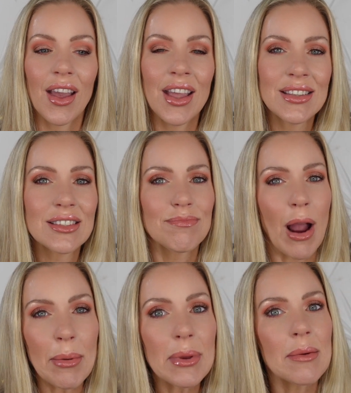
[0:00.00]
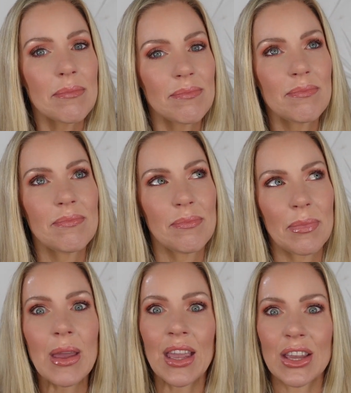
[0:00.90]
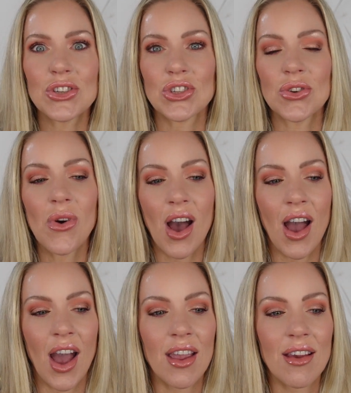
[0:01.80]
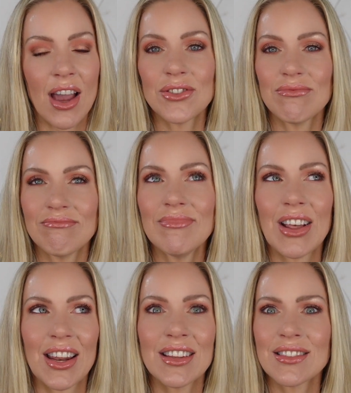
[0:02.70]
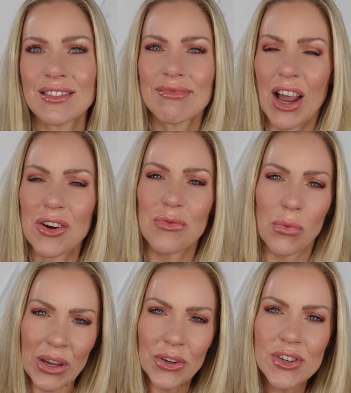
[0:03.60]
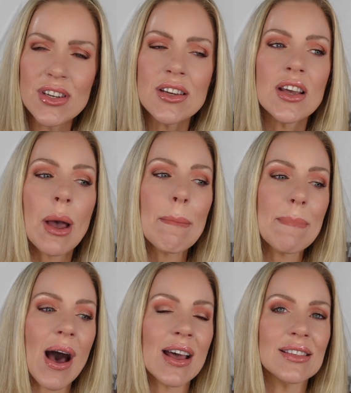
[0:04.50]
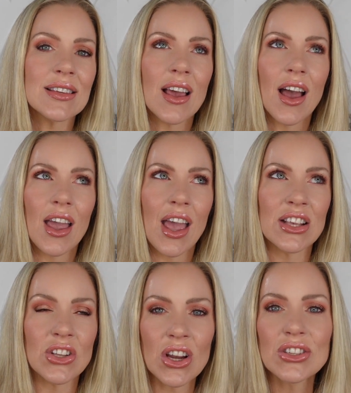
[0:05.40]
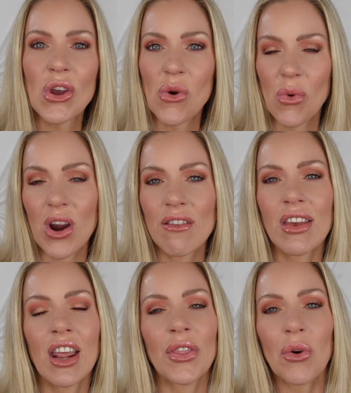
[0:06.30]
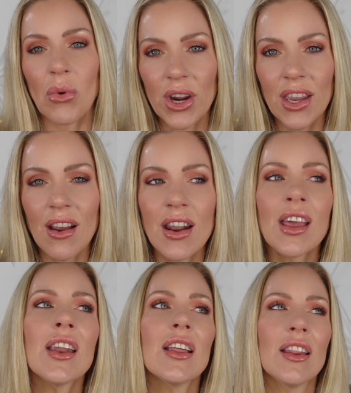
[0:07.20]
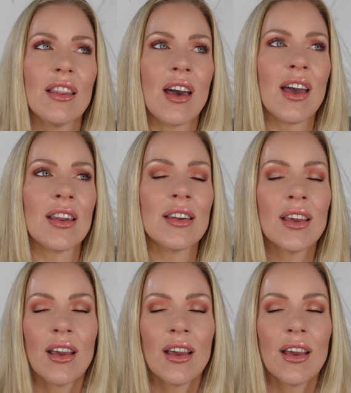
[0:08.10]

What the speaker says: It's probably a big issue. It is kind of weird, but as long as they're aware of it and they're working on it, then,